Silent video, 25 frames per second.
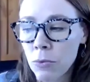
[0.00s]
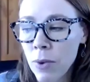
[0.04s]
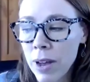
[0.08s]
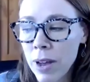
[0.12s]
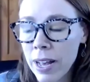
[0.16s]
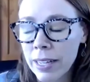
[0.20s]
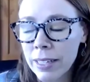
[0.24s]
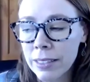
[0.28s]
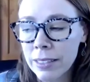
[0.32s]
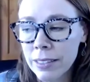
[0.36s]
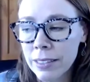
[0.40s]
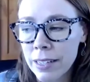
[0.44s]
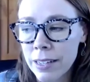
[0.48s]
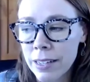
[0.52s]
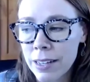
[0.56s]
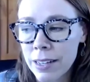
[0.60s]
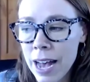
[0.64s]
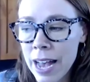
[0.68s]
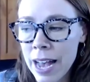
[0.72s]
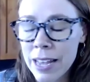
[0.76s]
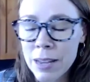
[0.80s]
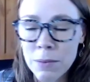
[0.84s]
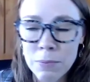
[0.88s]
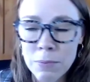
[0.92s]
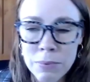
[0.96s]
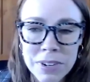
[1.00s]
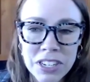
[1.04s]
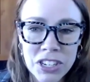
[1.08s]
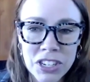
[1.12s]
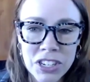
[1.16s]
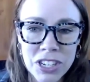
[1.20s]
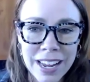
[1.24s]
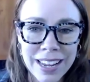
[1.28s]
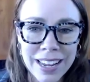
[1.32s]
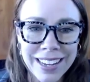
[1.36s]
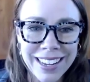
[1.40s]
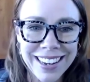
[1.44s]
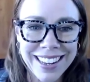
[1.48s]
Well, I
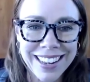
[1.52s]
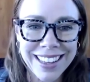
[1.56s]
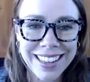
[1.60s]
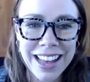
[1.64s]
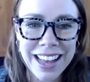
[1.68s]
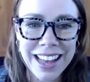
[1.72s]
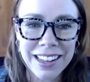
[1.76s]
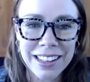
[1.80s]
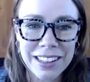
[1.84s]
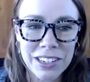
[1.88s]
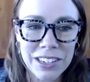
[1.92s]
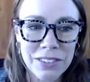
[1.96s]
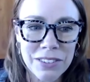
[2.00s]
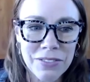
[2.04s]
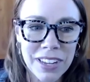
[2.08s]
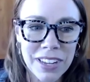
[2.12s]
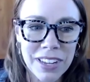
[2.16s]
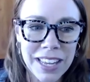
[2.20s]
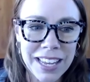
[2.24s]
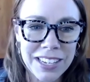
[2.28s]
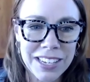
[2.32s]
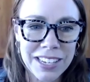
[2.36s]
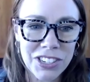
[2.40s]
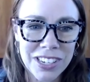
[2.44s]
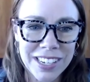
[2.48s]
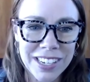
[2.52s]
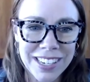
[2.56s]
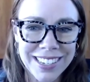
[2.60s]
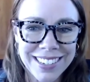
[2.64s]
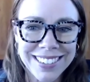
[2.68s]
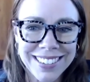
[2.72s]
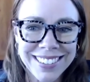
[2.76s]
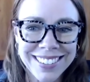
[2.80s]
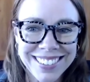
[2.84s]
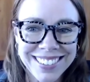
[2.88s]
appreciate getting that clarification.